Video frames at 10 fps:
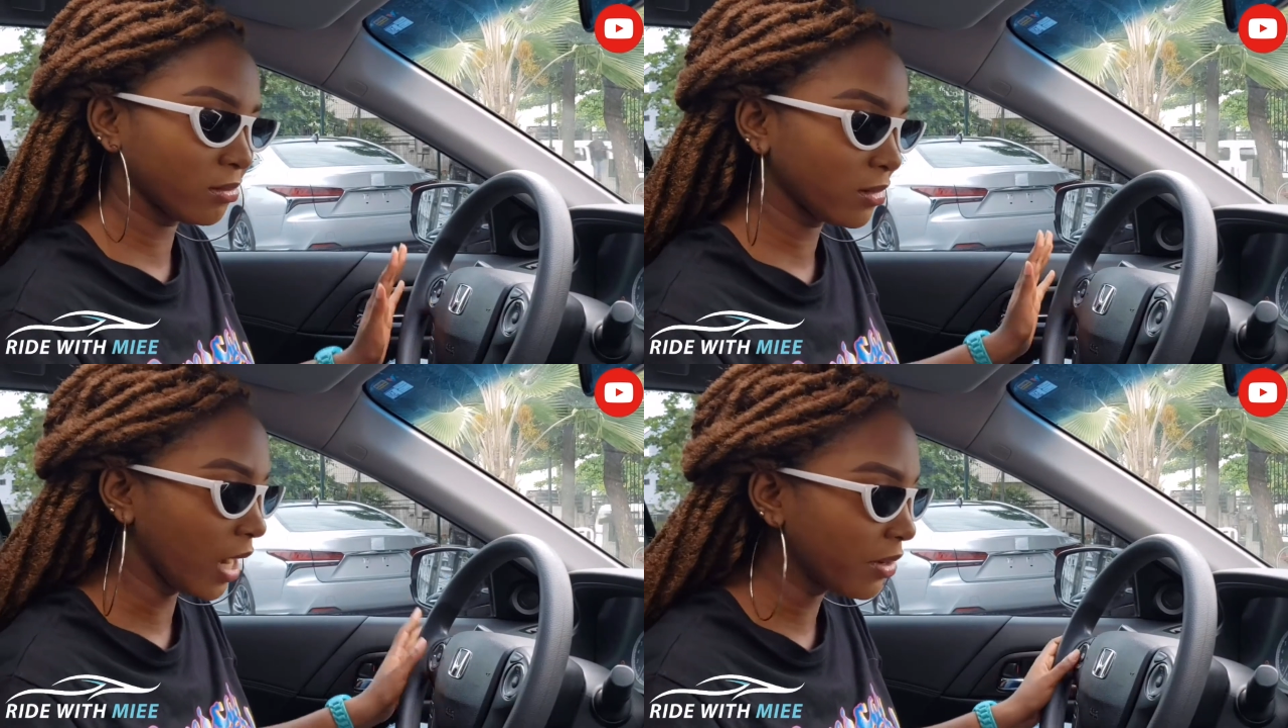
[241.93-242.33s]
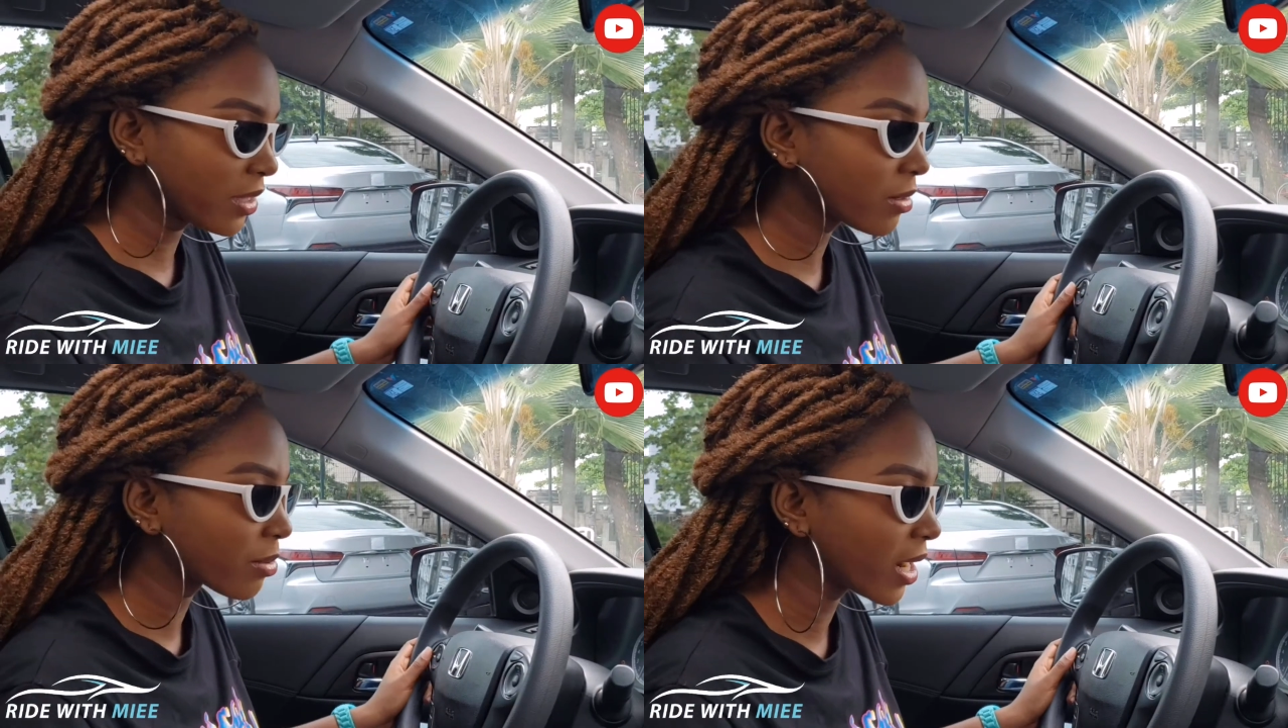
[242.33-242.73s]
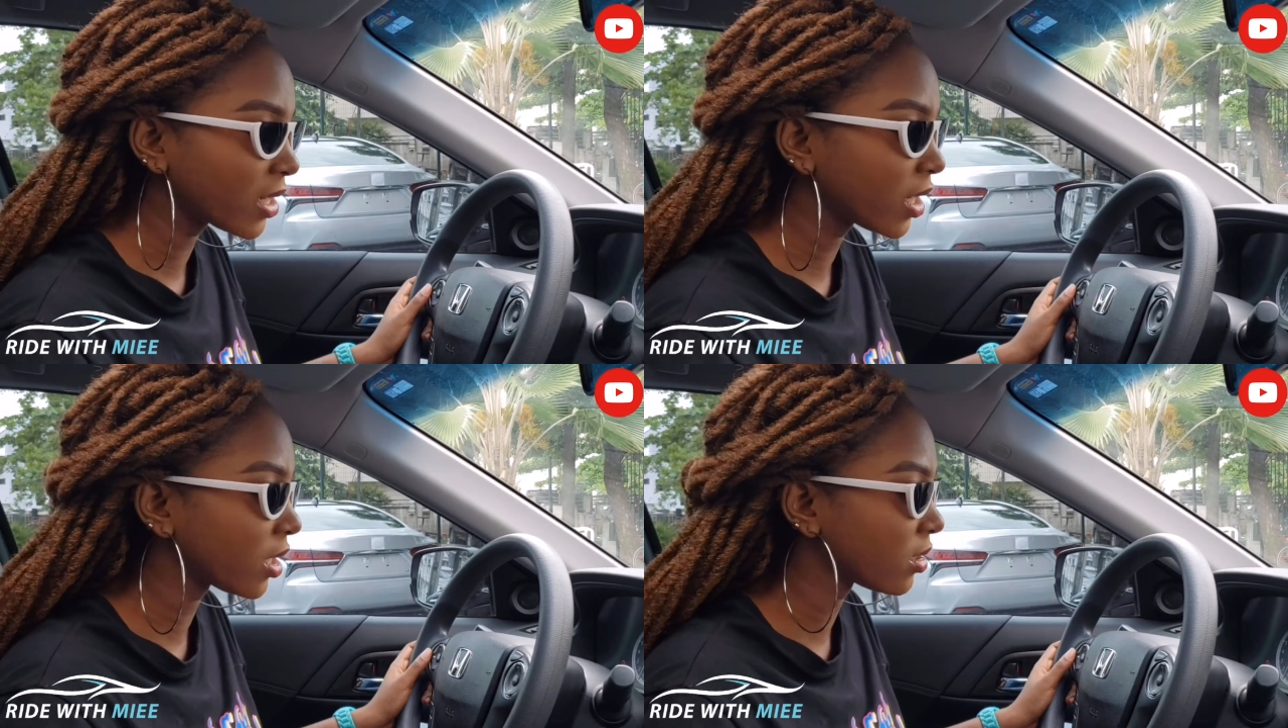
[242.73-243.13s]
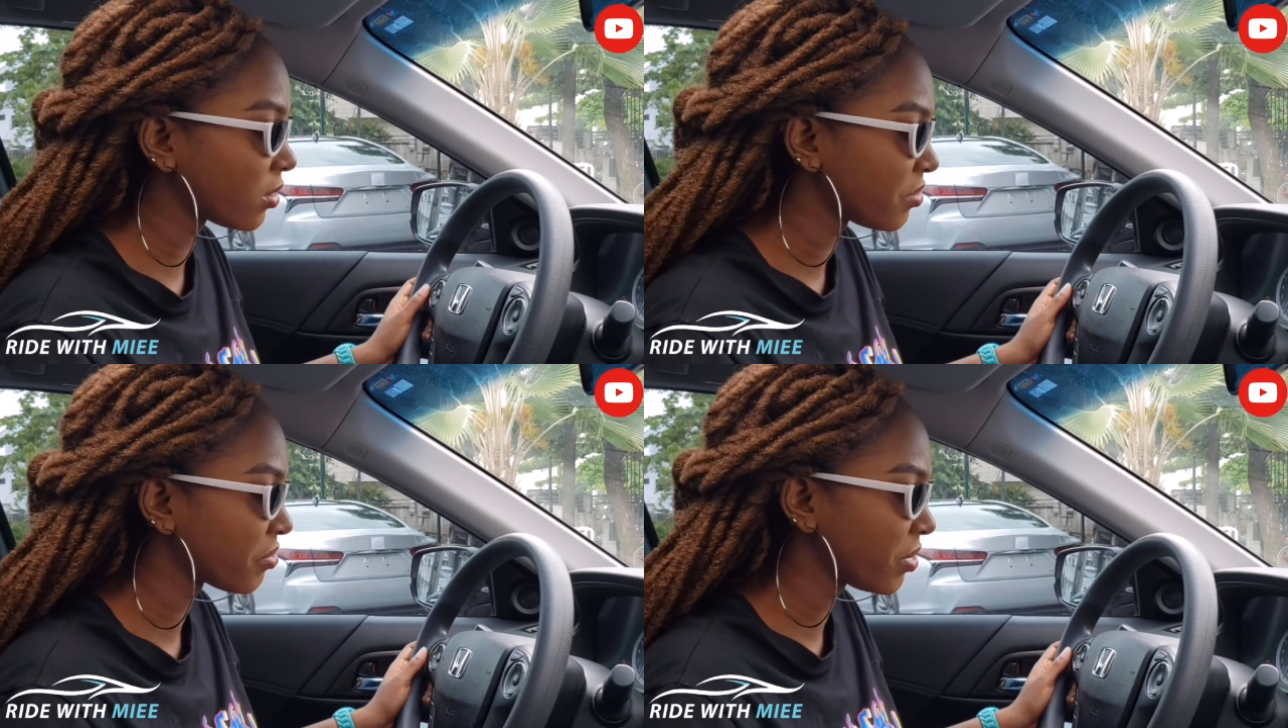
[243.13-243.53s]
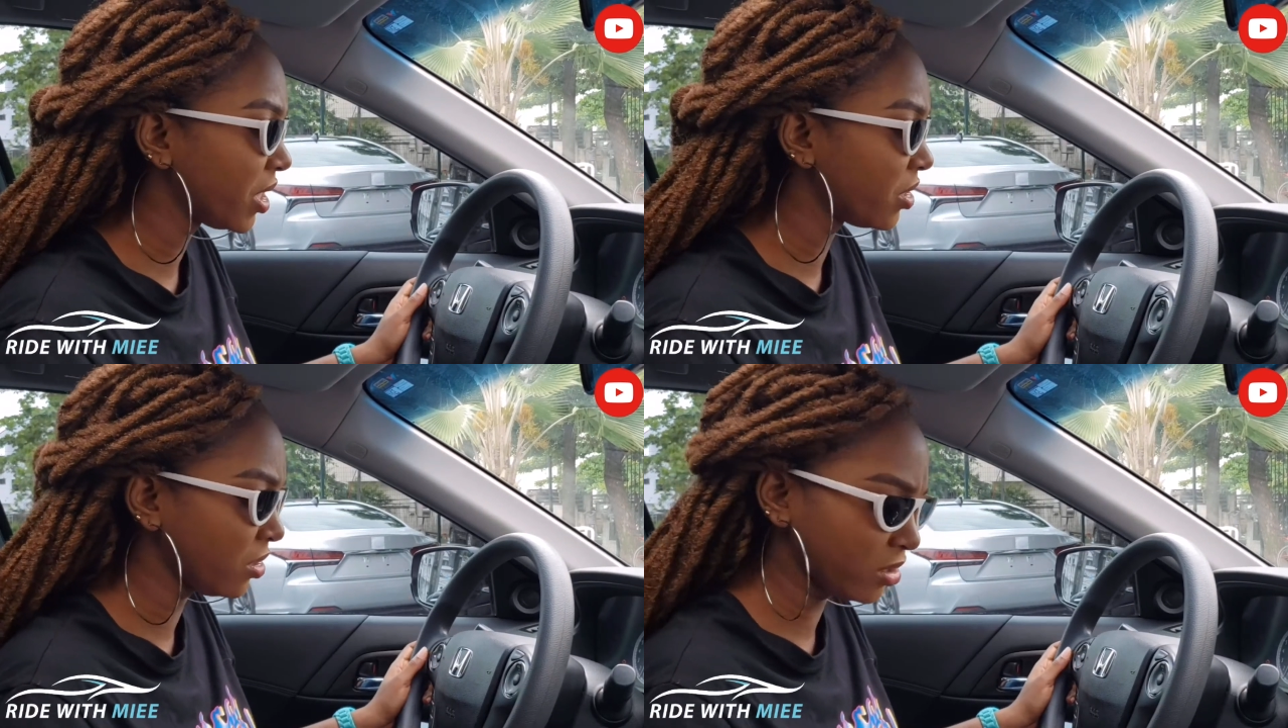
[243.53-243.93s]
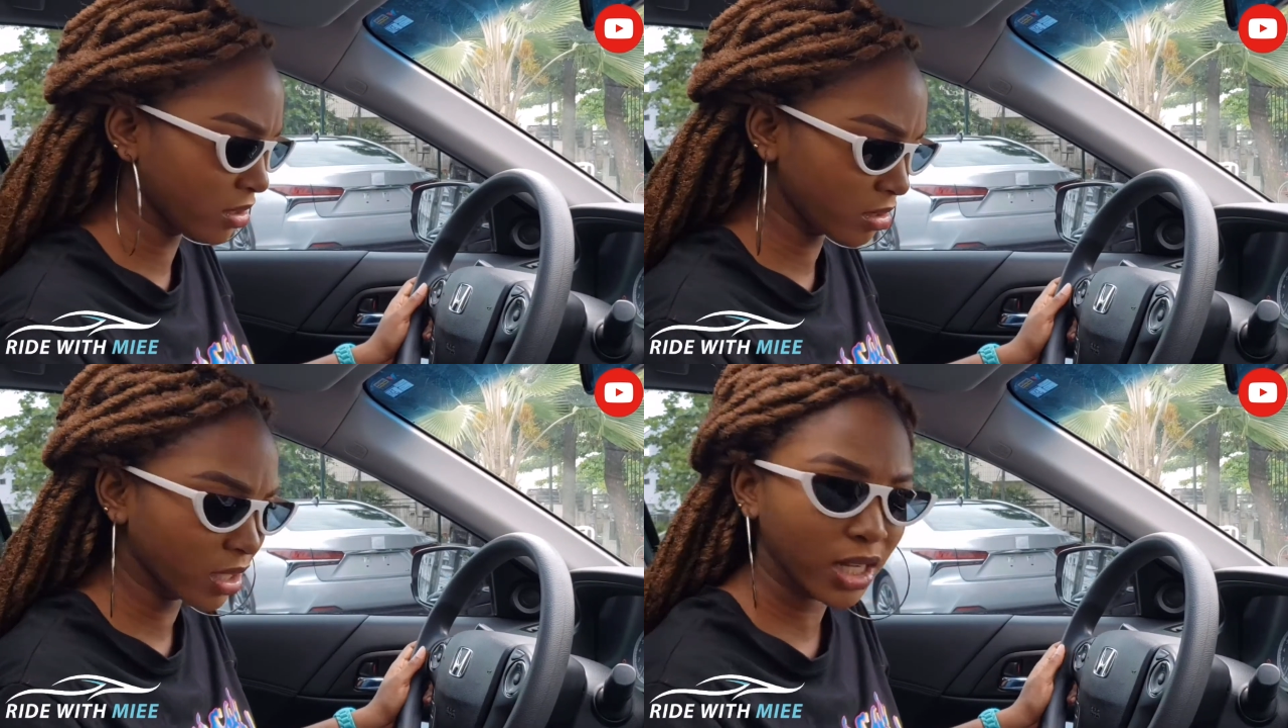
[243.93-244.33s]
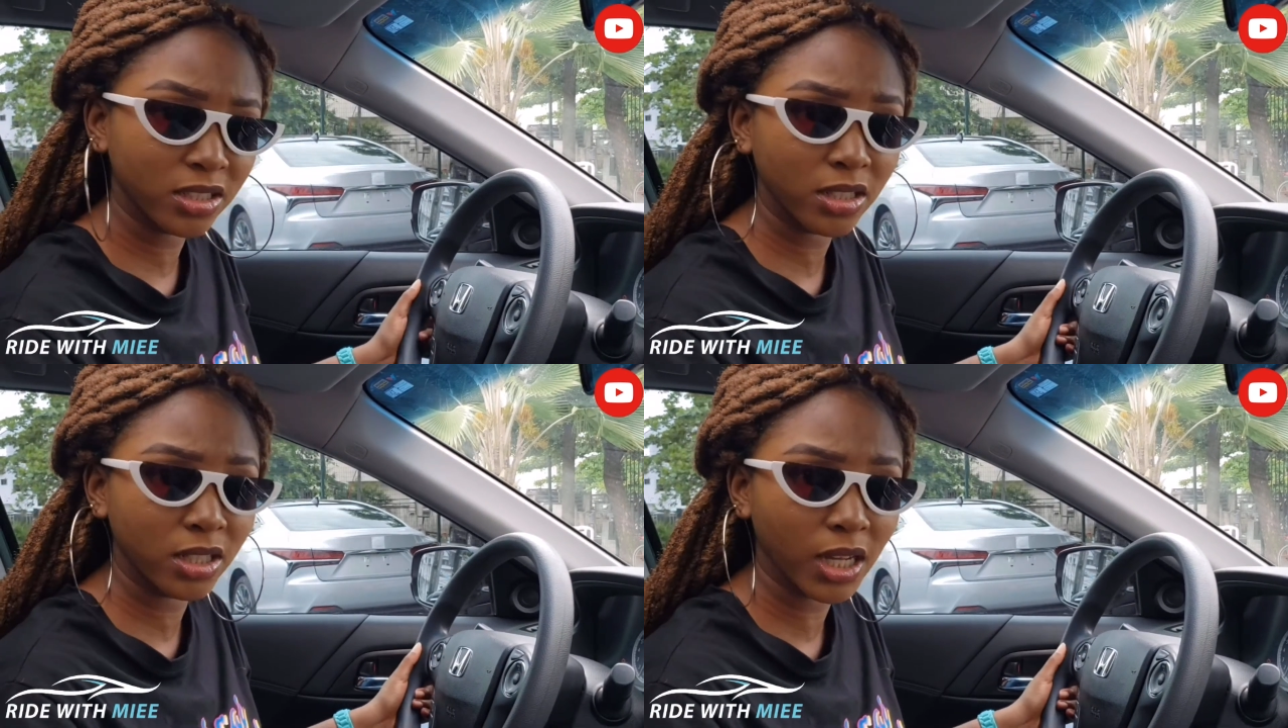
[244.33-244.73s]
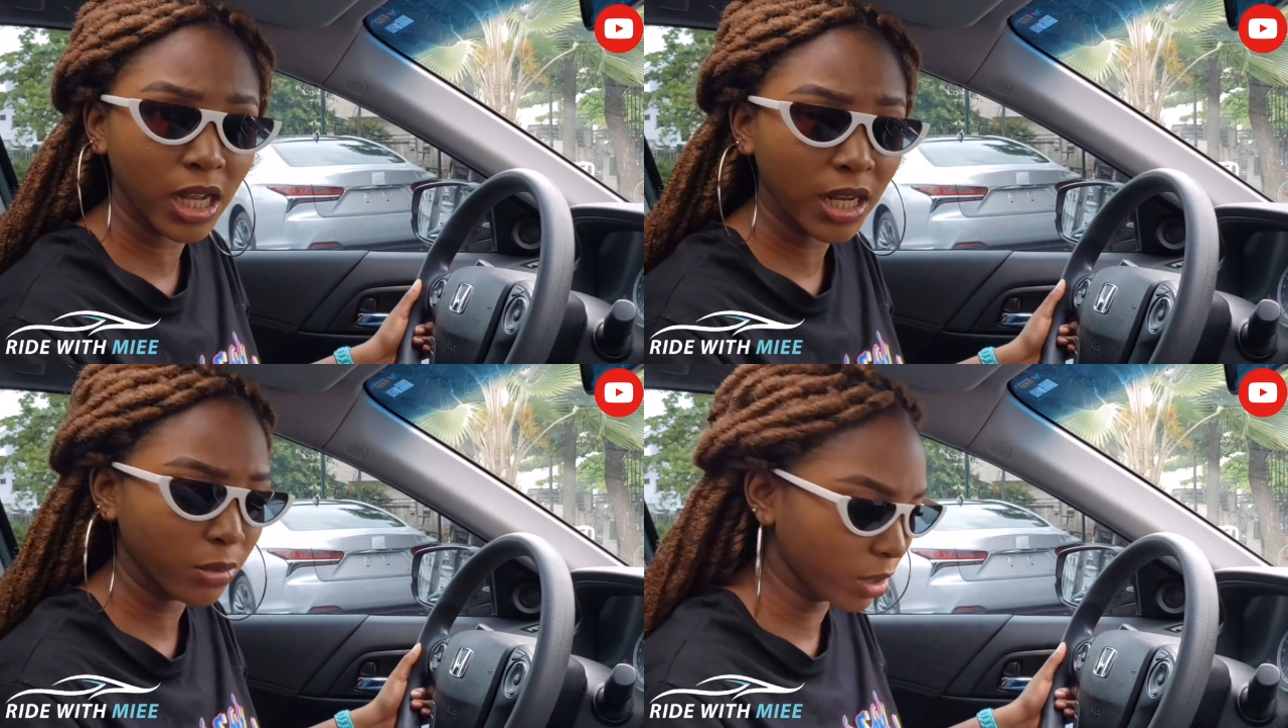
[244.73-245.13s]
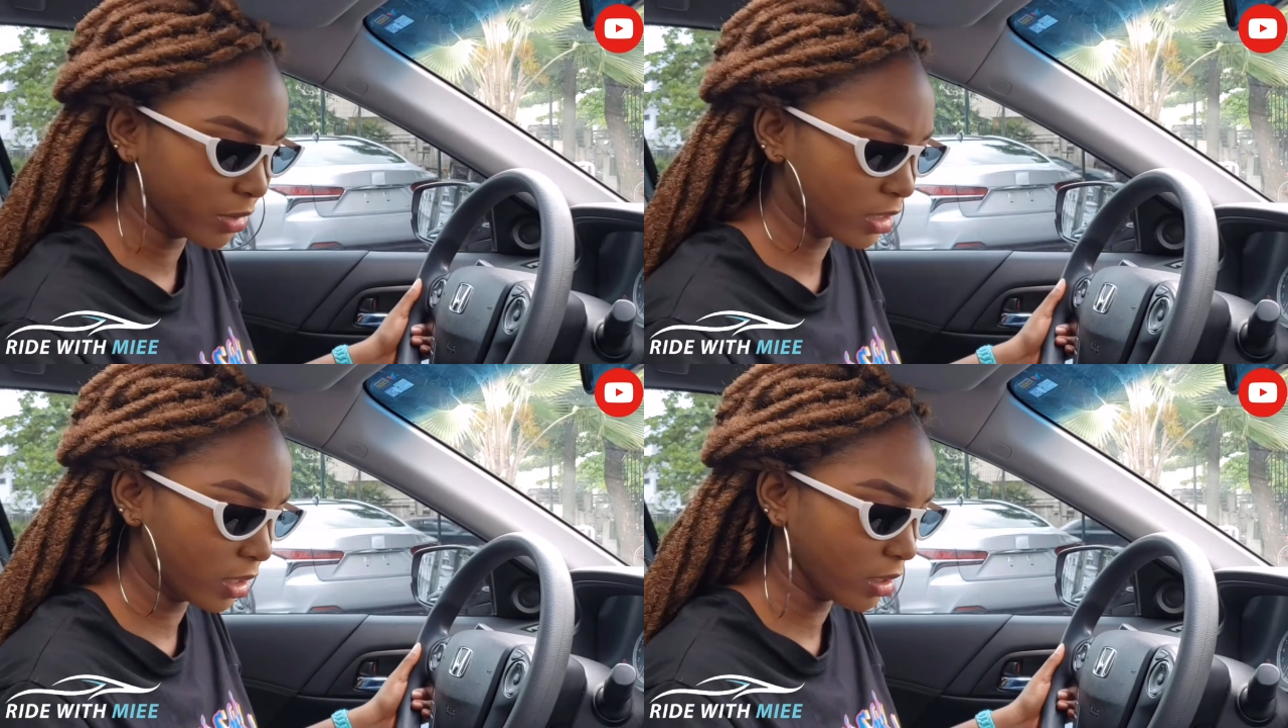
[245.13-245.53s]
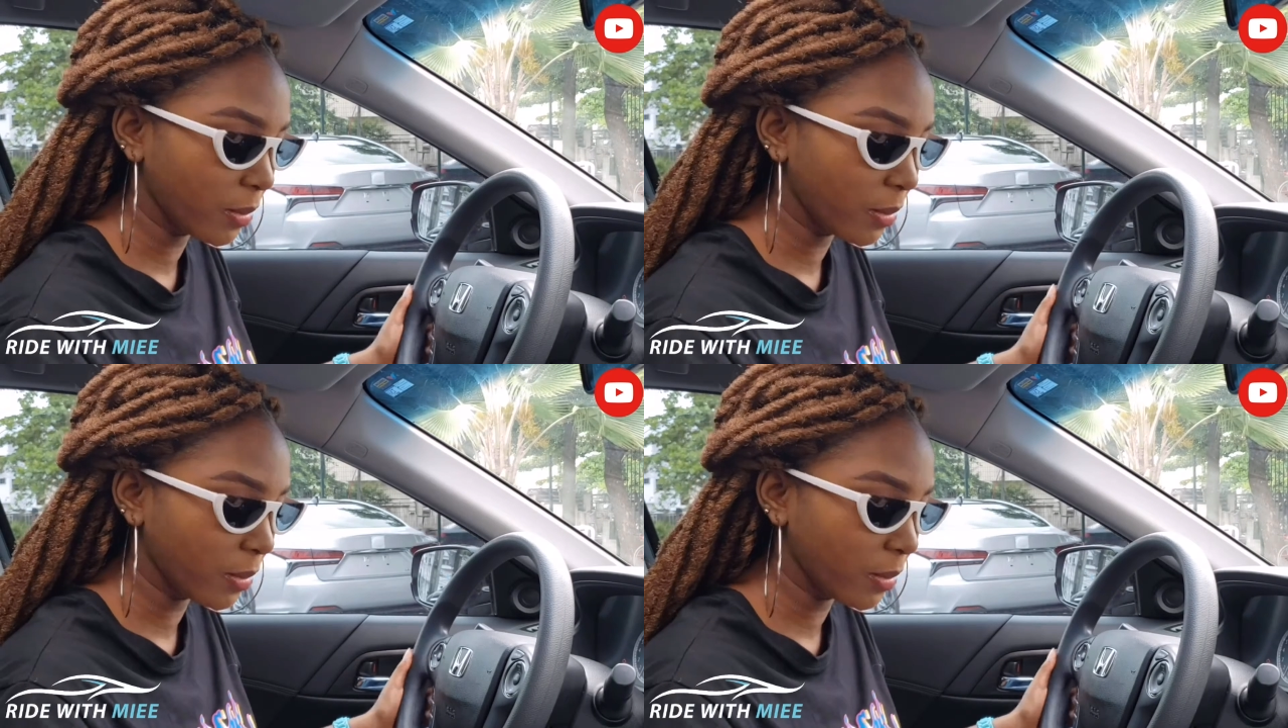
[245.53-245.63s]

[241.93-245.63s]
Everything right here is really good, actually. I like what I'm seeing.